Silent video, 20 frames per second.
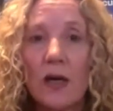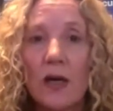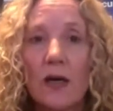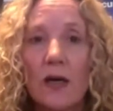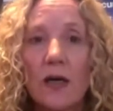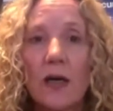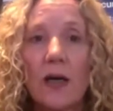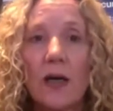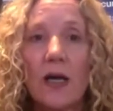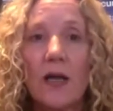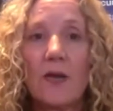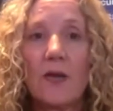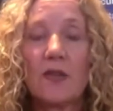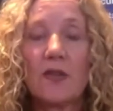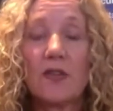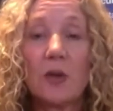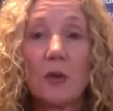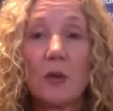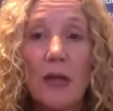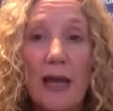Uh, and there's
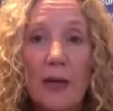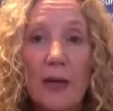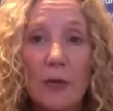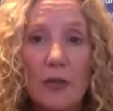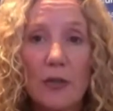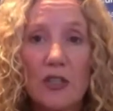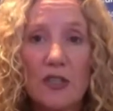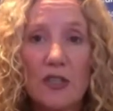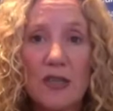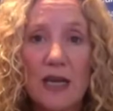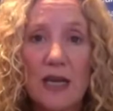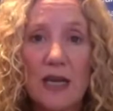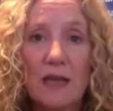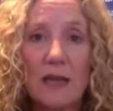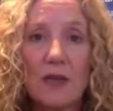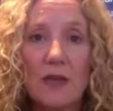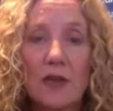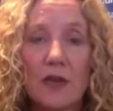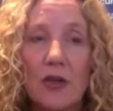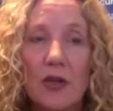no language saying
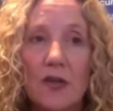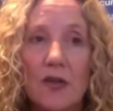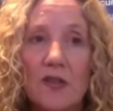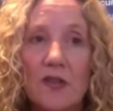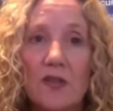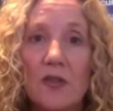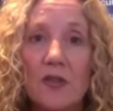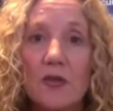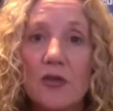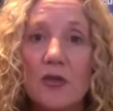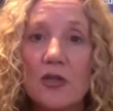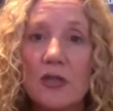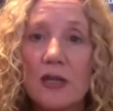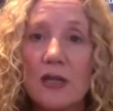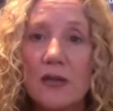that the constitution